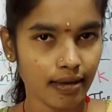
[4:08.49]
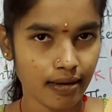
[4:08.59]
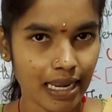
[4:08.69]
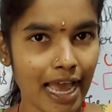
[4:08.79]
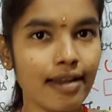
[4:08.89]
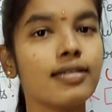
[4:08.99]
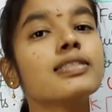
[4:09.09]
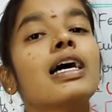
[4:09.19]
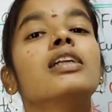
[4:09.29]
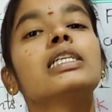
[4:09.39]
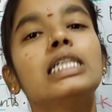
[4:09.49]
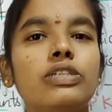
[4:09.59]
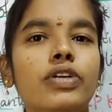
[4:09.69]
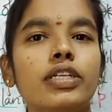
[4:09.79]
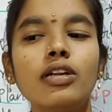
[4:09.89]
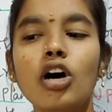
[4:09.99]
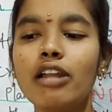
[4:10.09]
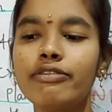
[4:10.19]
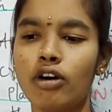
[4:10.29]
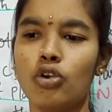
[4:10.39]
land is uncultivated or
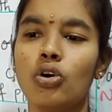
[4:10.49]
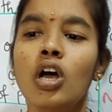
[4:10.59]
fallow.